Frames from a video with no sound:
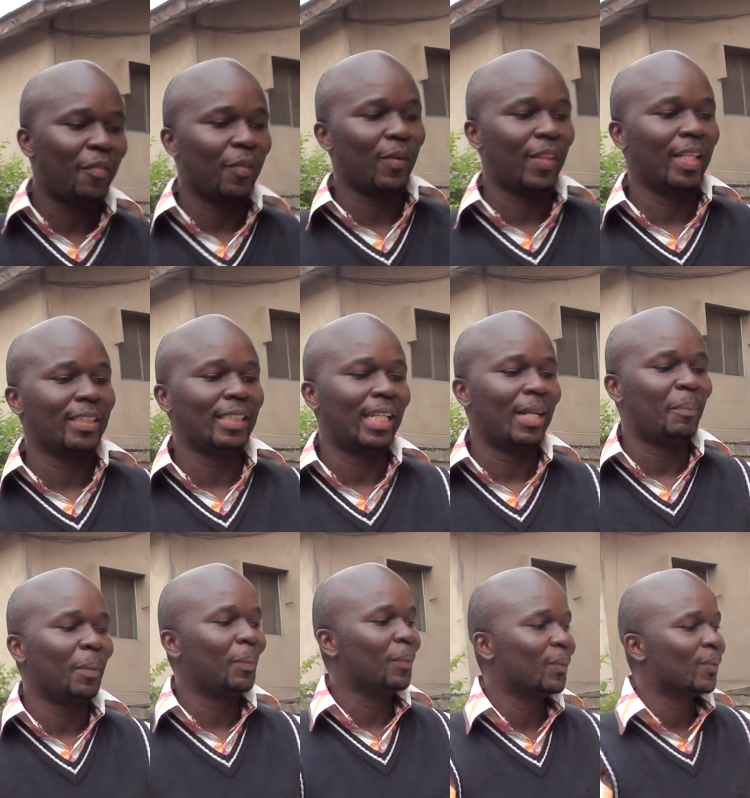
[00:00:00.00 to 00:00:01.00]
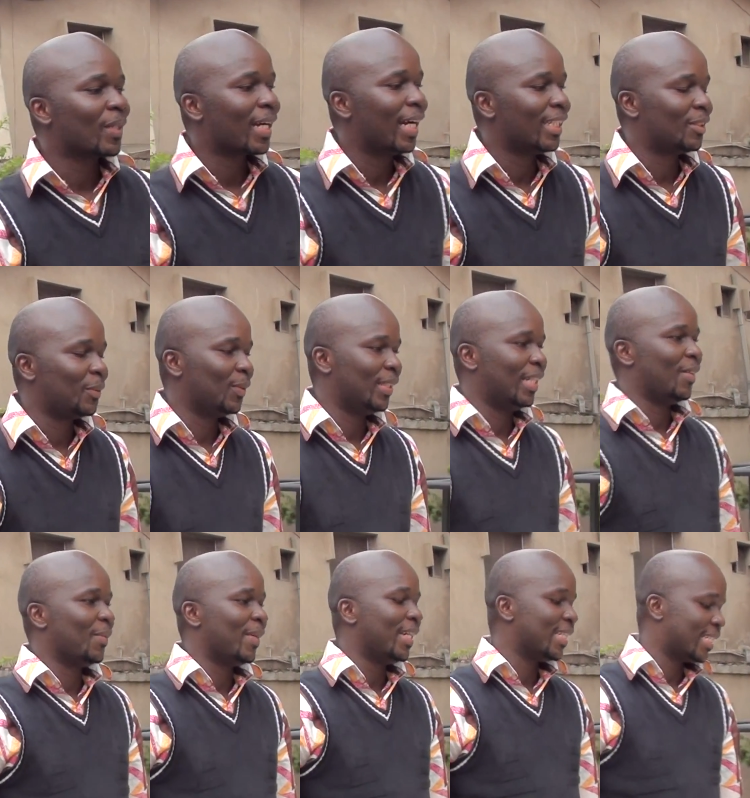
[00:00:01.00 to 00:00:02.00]
for things that people won't catch me
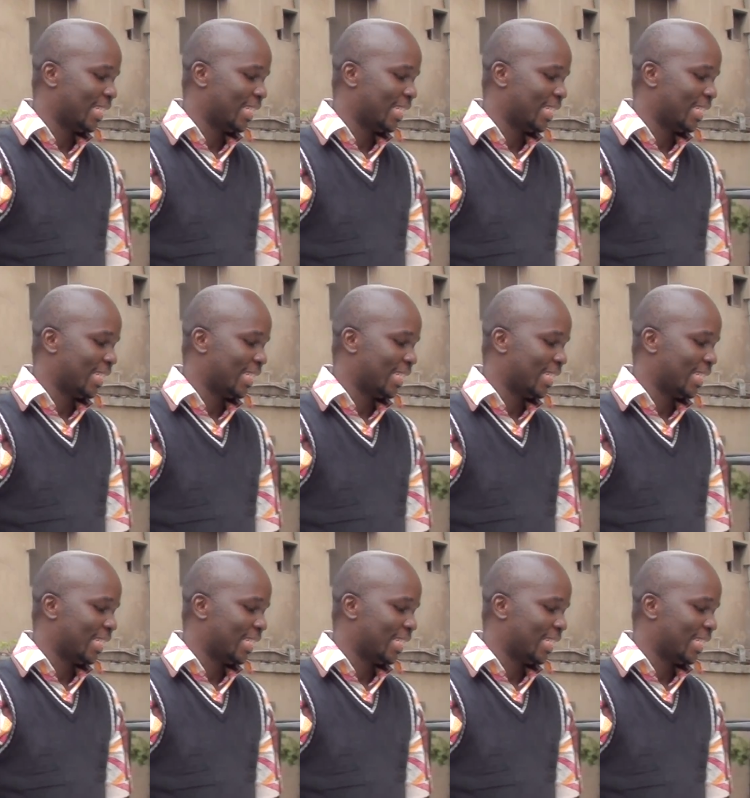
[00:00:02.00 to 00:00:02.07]
unawares